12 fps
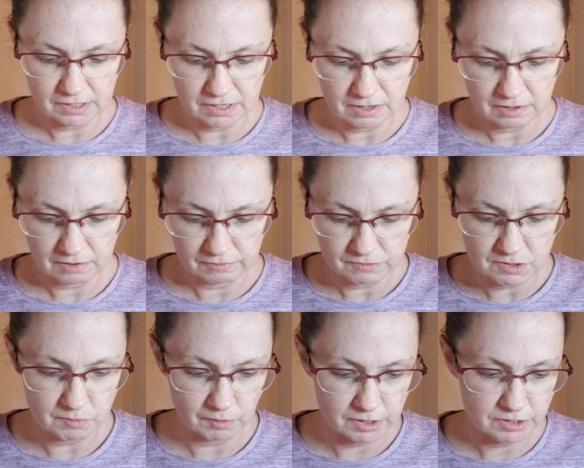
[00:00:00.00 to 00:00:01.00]
if
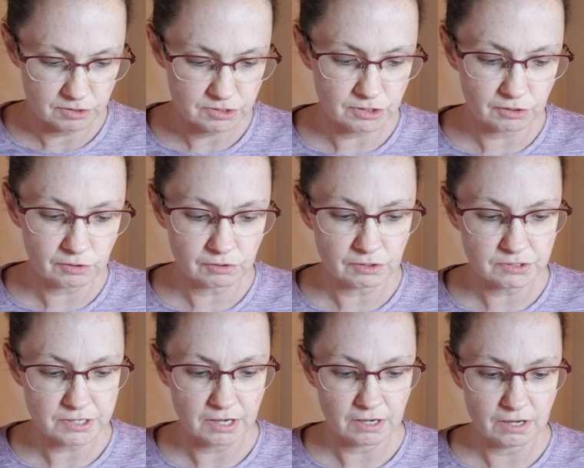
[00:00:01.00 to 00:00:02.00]
you want your circles
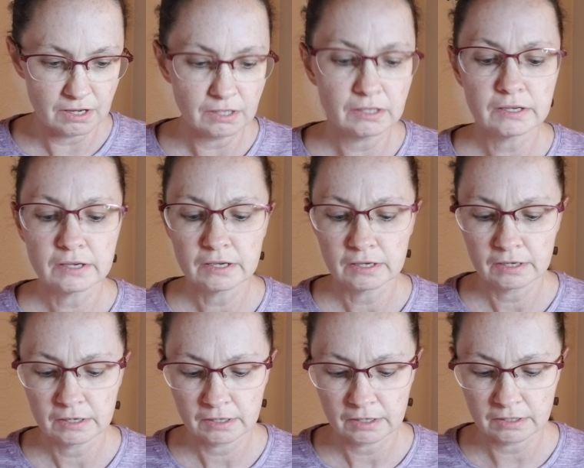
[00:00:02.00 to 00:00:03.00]
all
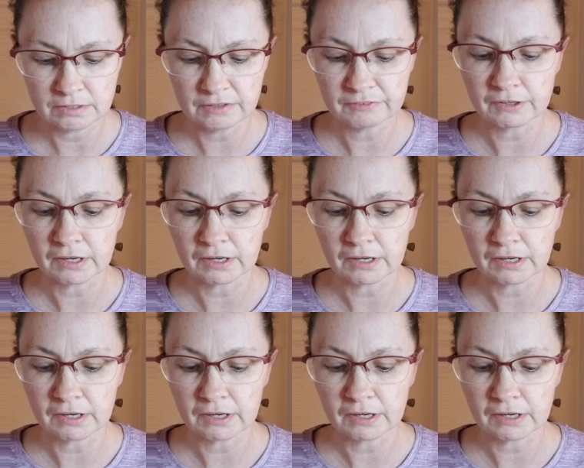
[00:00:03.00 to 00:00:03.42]
in different